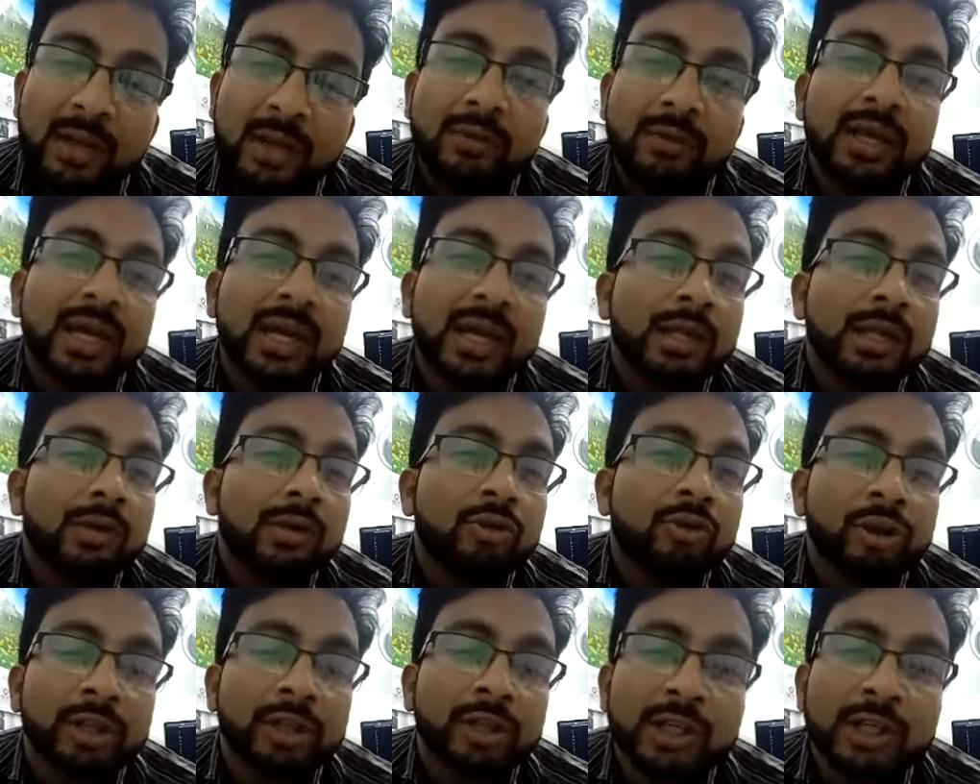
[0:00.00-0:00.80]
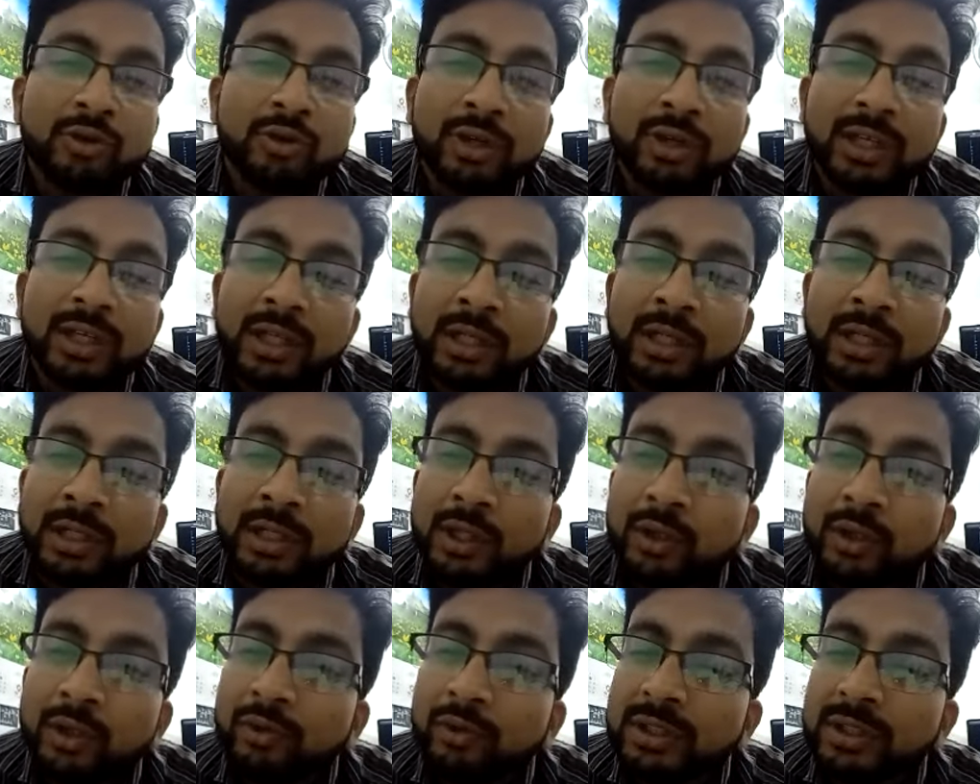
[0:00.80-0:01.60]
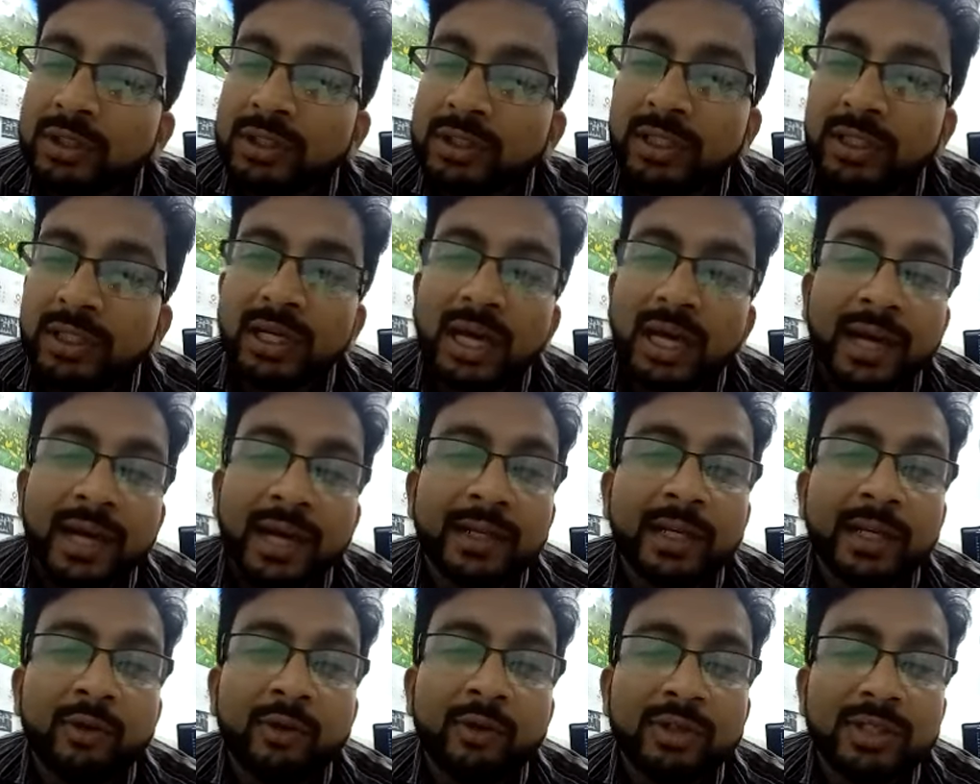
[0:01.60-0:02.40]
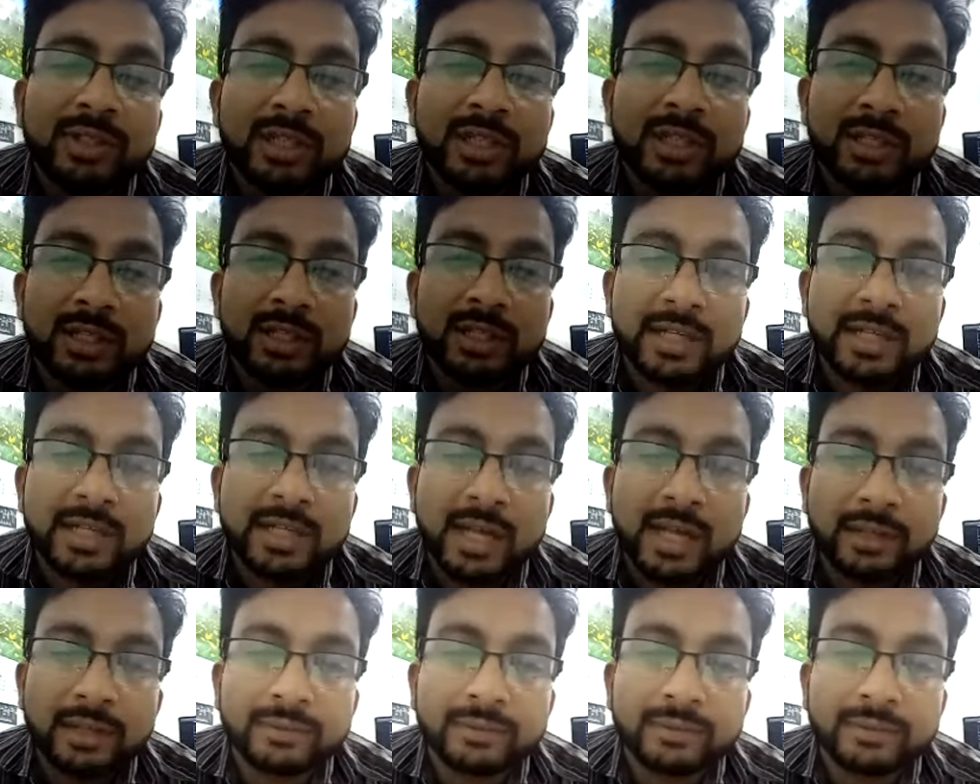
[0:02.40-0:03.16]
we can give northosterone continuously until your surgery done,